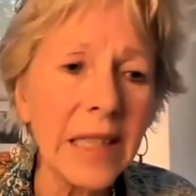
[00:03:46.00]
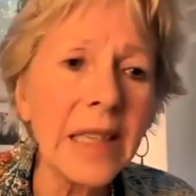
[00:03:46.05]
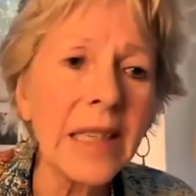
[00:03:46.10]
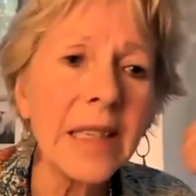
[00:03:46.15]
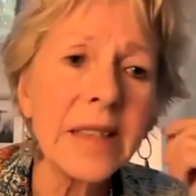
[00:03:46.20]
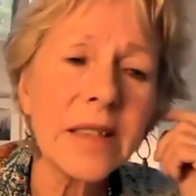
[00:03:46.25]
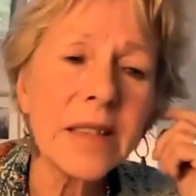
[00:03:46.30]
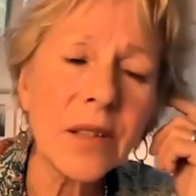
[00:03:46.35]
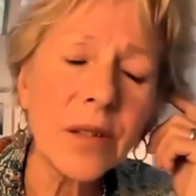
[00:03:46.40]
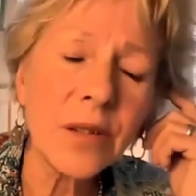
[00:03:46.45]

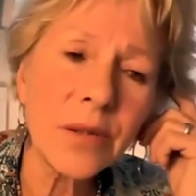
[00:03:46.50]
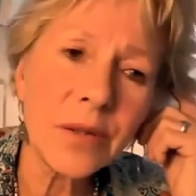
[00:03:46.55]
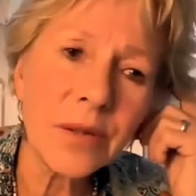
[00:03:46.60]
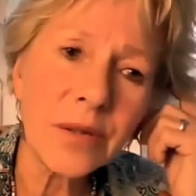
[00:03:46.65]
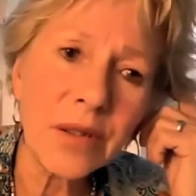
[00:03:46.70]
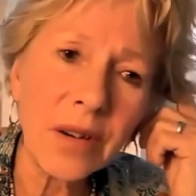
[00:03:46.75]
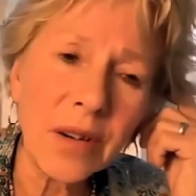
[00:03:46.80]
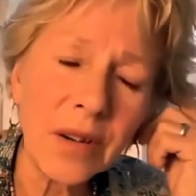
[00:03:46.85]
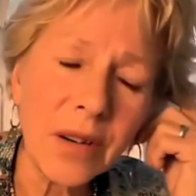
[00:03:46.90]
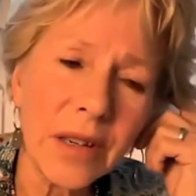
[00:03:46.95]

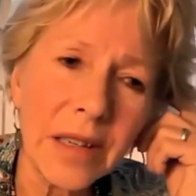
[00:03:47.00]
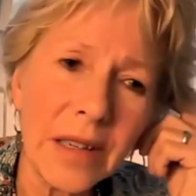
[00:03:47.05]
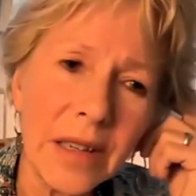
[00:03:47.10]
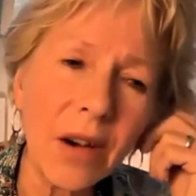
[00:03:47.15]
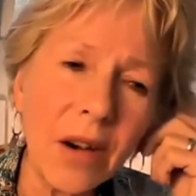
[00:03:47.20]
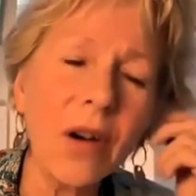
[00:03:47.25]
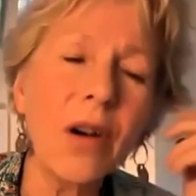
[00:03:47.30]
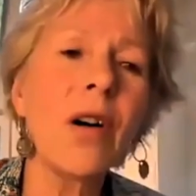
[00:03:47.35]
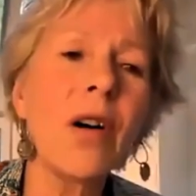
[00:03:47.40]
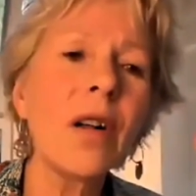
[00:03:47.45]
so
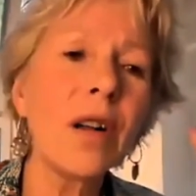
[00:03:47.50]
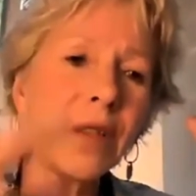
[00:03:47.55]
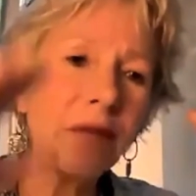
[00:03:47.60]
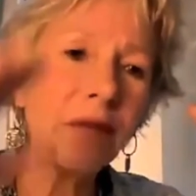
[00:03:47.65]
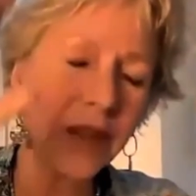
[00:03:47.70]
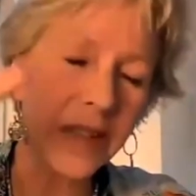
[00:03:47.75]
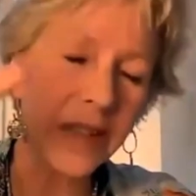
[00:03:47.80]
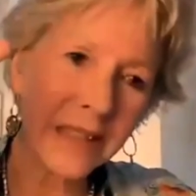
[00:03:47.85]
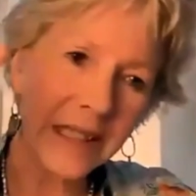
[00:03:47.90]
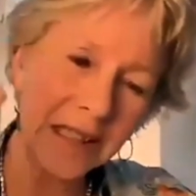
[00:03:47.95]
all of
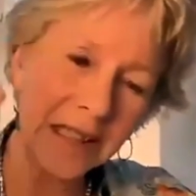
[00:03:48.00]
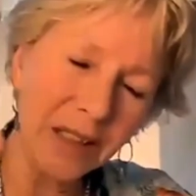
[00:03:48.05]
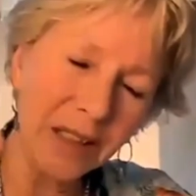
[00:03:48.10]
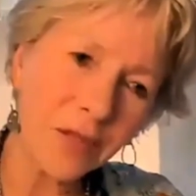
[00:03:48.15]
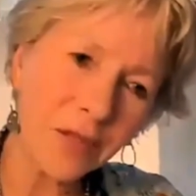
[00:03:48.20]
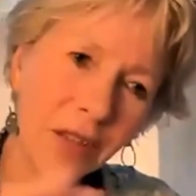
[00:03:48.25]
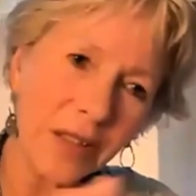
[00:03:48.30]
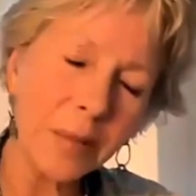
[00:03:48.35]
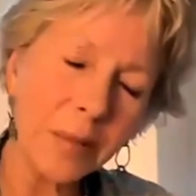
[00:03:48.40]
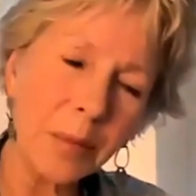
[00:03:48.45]
it. Then you've
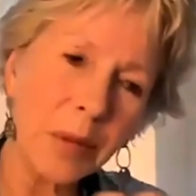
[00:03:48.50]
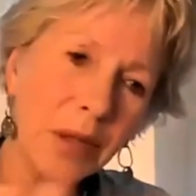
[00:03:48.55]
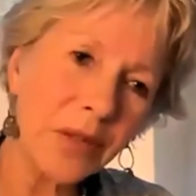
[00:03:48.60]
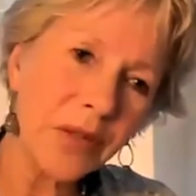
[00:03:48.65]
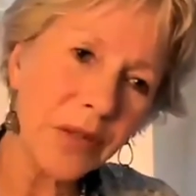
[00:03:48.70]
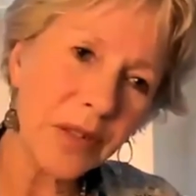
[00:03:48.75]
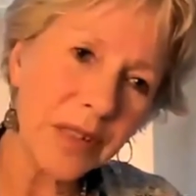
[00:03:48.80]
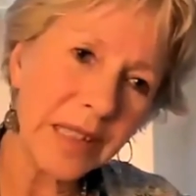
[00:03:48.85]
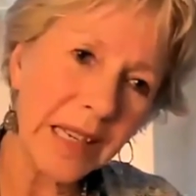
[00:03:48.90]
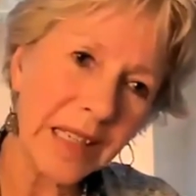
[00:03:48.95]
got this
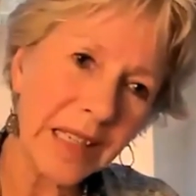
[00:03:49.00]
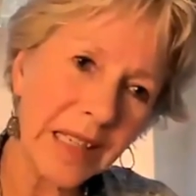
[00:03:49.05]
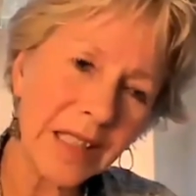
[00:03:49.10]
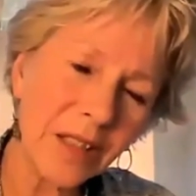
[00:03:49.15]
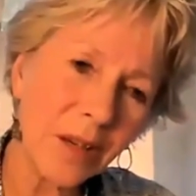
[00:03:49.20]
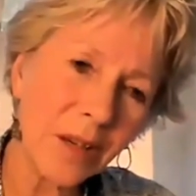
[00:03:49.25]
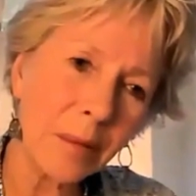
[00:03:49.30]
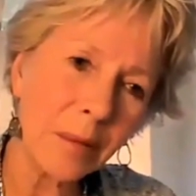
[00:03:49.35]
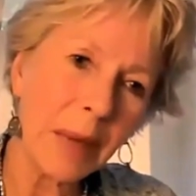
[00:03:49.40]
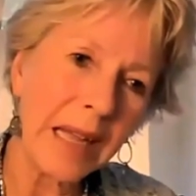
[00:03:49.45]
beautiful section
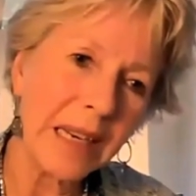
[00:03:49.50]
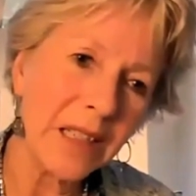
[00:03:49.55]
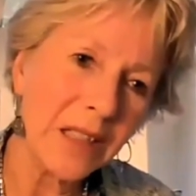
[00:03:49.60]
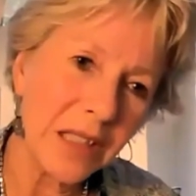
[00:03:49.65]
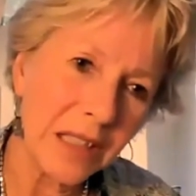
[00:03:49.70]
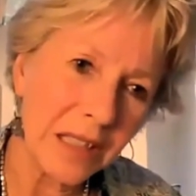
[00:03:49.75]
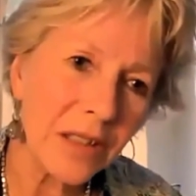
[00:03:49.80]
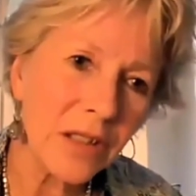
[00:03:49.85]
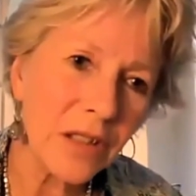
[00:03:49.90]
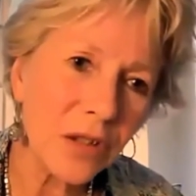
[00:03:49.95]
on
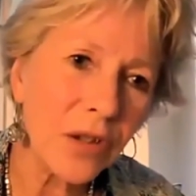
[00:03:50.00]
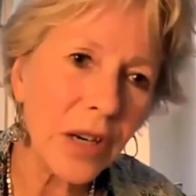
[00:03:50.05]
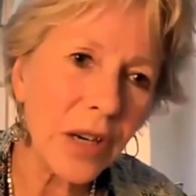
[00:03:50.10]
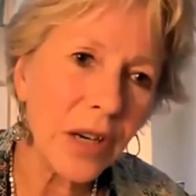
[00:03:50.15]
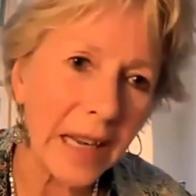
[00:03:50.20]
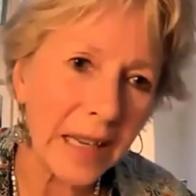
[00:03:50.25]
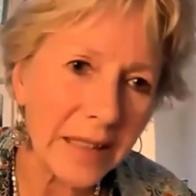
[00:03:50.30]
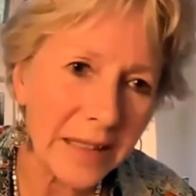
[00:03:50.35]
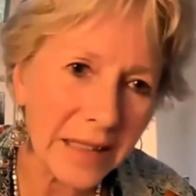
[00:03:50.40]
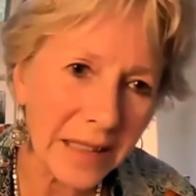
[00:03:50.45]
managing
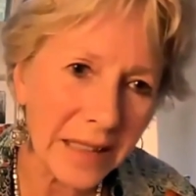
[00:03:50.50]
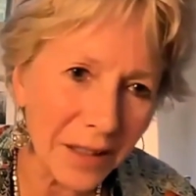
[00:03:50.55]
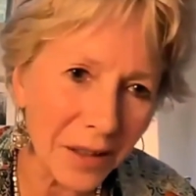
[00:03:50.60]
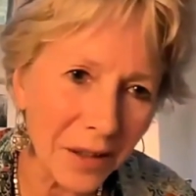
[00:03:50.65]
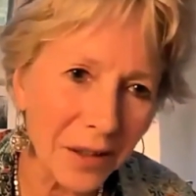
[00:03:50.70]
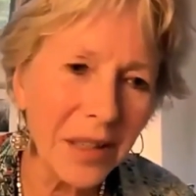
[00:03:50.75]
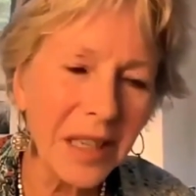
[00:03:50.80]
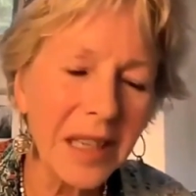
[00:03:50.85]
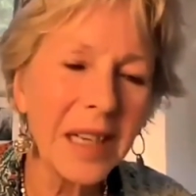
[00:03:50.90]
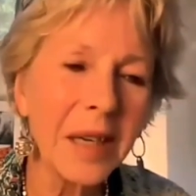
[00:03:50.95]
stress,
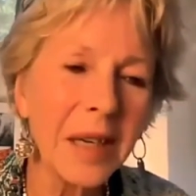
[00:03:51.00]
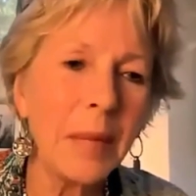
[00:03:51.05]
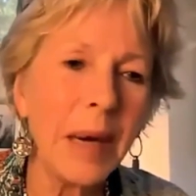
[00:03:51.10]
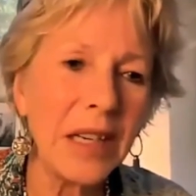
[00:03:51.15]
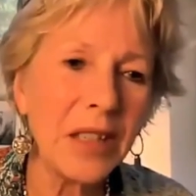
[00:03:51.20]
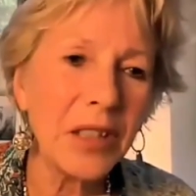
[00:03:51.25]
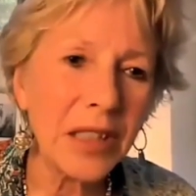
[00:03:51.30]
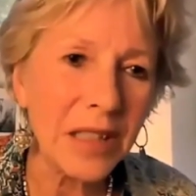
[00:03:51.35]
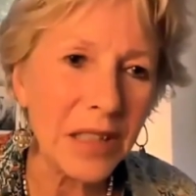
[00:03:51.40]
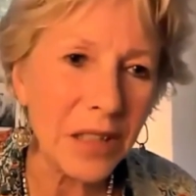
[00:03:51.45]

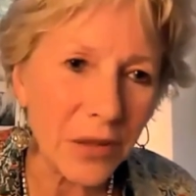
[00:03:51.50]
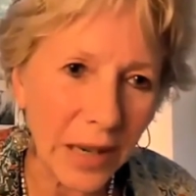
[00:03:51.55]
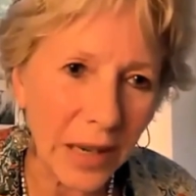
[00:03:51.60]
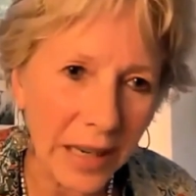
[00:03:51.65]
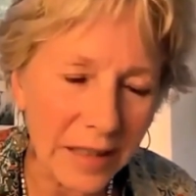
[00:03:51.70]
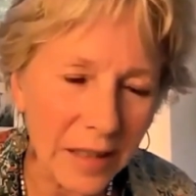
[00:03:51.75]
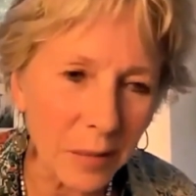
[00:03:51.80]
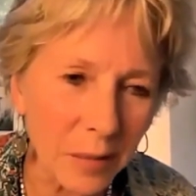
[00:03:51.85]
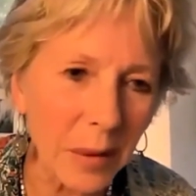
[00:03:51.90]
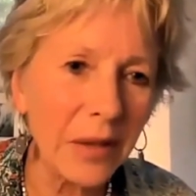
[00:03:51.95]
managing
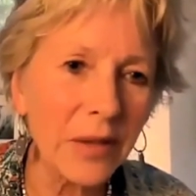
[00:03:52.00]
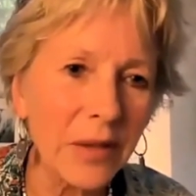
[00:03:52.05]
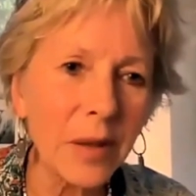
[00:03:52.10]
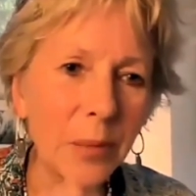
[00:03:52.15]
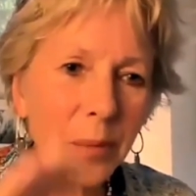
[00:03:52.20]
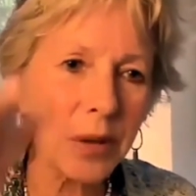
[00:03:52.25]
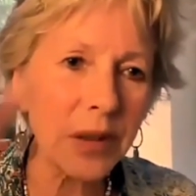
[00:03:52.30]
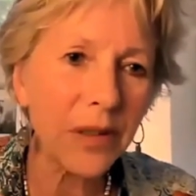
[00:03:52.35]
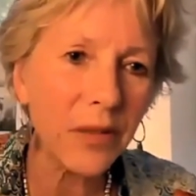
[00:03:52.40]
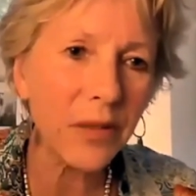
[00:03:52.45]
stress about the
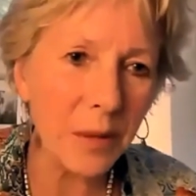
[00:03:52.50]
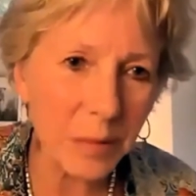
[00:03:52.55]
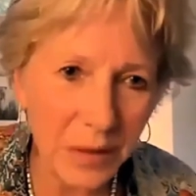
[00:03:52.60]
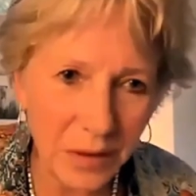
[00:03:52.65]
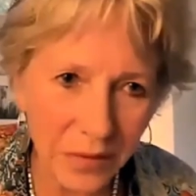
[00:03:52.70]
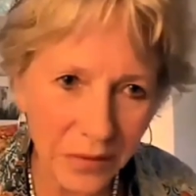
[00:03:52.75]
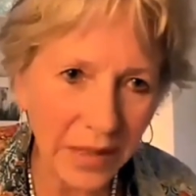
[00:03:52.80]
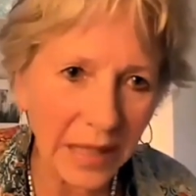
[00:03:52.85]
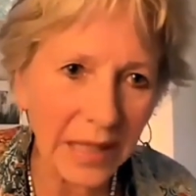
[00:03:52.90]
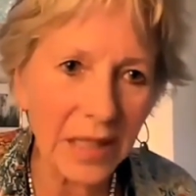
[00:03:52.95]

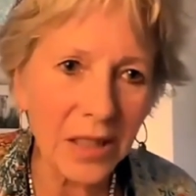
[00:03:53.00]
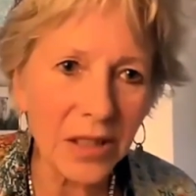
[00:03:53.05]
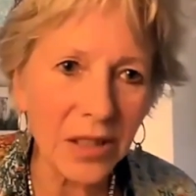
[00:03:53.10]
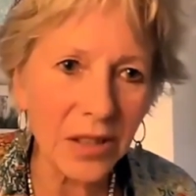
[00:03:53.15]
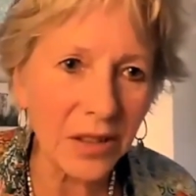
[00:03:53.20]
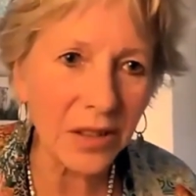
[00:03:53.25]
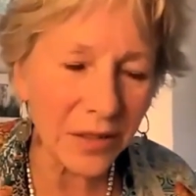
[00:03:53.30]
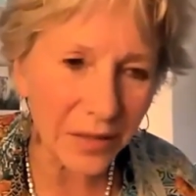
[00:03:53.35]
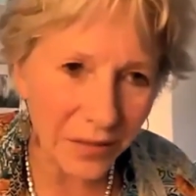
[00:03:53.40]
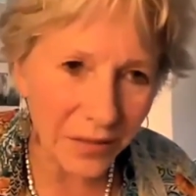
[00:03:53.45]
prescriptive
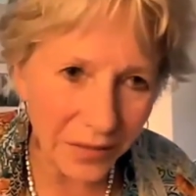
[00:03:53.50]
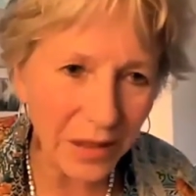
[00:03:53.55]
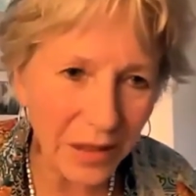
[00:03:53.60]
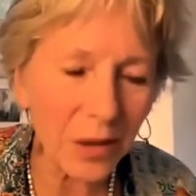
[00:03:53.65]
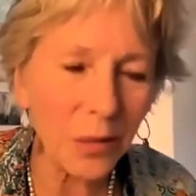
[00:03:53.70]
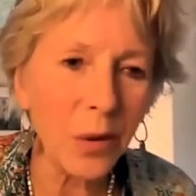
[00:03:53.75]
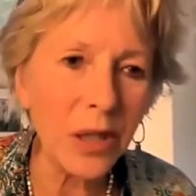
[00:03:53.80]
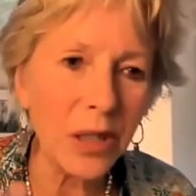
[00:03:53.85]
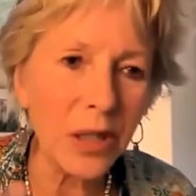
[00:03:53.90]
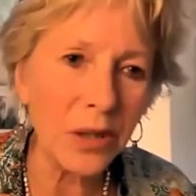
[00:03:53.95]
nature of,
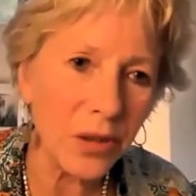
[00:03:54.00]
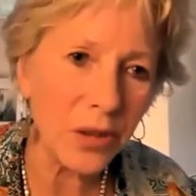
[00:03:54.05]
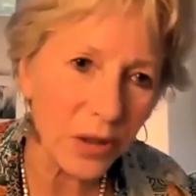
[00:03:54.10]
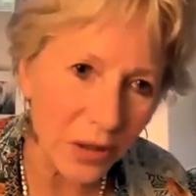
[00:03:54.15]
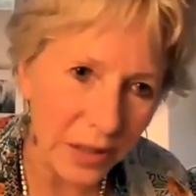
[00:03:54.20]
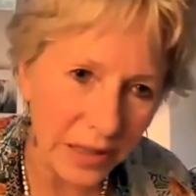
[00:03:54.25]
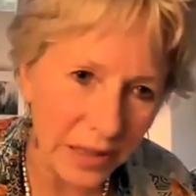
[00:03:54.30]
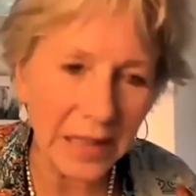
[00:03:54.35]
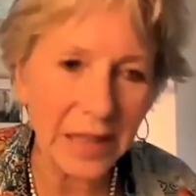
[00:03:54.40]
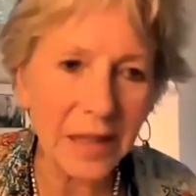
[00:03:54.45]
what you
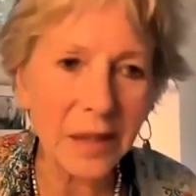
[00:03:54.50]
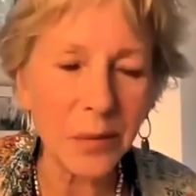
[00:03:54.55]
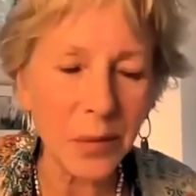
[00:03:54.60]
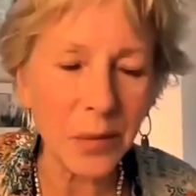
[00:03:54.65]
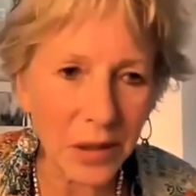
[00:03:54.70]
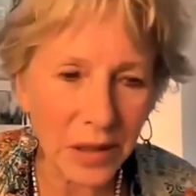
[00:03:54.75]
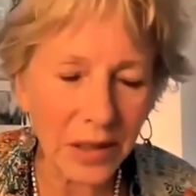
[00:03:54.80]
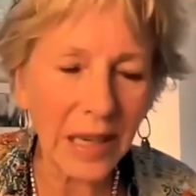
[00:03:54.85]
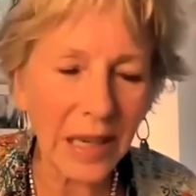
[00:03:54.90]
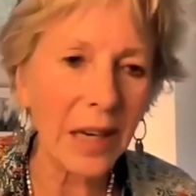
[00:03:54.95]
should eat
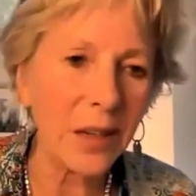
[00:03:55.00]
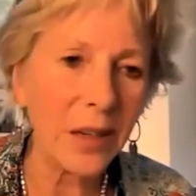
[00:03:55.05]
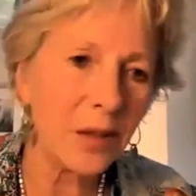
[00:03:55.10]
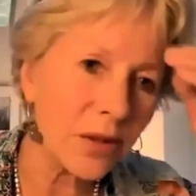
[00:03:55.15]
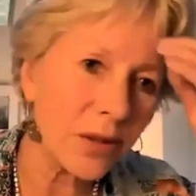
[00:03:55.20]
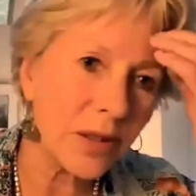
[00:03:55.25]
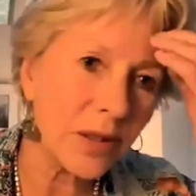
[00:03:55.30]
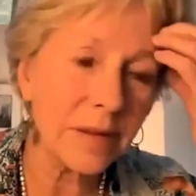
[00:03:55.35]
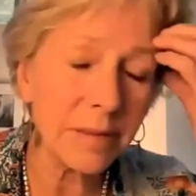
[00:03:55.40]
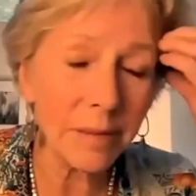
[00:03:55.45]
and how you
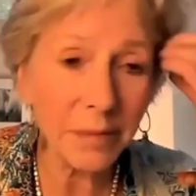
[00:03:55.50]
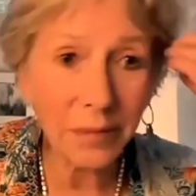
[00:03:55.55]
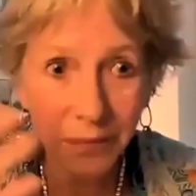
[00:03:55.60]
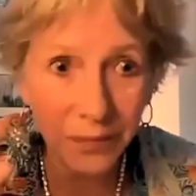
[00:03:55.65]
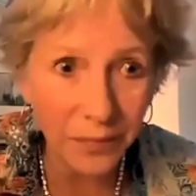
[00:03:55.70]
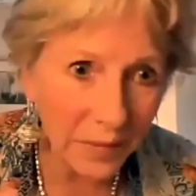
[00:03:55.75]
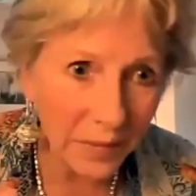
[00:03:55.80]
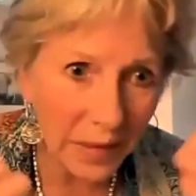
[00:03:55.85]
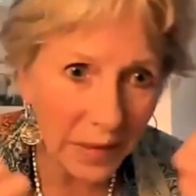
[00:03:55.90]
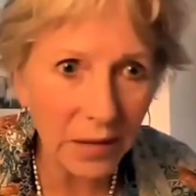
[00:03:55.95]
should,
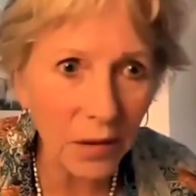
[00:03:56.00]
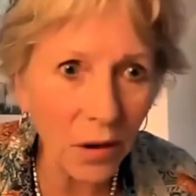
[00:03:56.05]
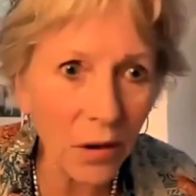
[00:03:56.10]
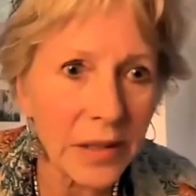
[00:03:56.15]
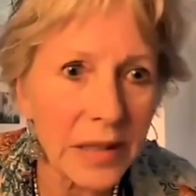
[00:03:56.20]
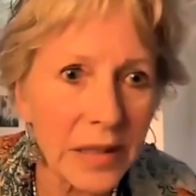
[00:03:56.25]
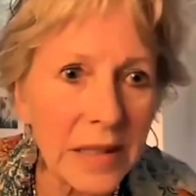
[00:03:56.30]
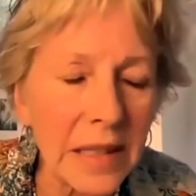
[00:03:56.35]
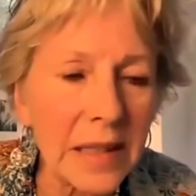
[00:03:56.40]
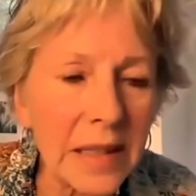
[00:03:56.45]
all
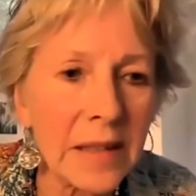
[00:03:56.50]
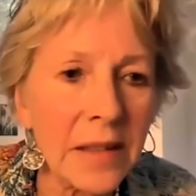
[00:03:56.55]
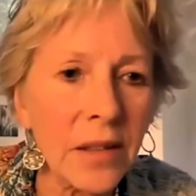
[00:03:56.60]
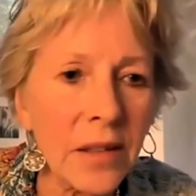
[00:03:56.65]
these things.